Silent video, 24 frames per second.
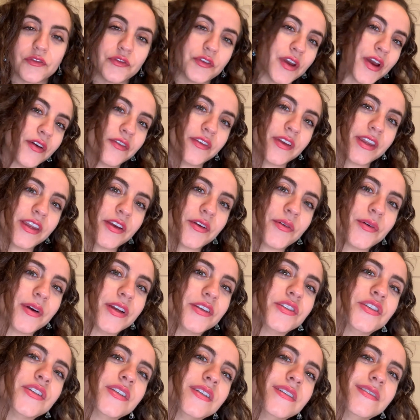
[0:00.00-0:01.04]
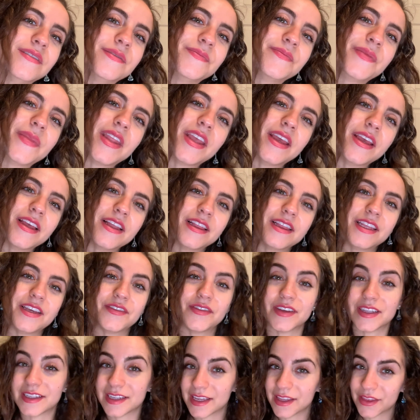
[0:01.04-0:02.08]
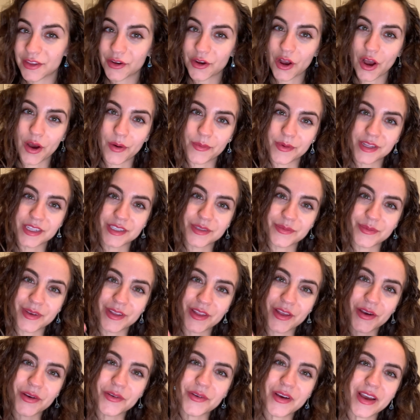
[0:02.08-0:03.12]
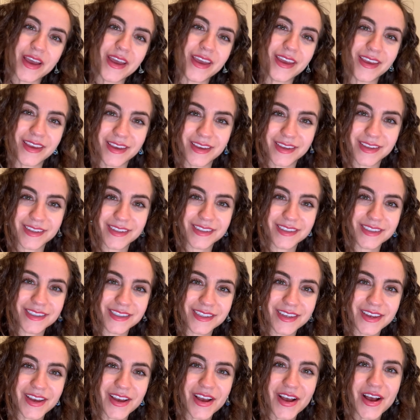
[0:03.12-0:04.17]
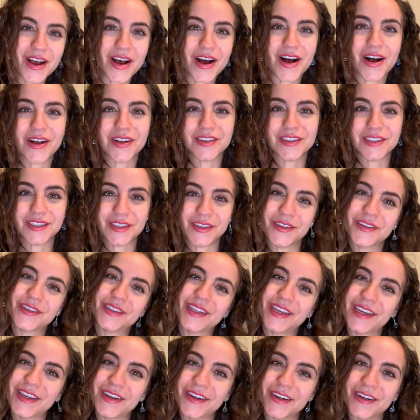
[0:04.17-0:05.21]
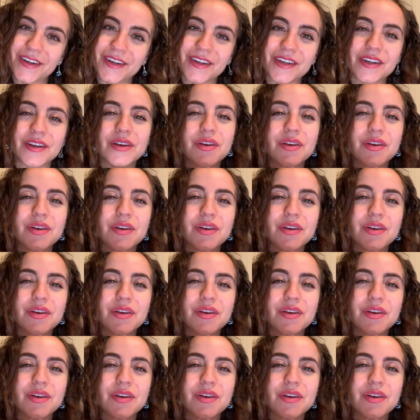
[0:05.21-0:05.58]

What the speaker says: you have any question, leave it in the comments below and I'll see you later.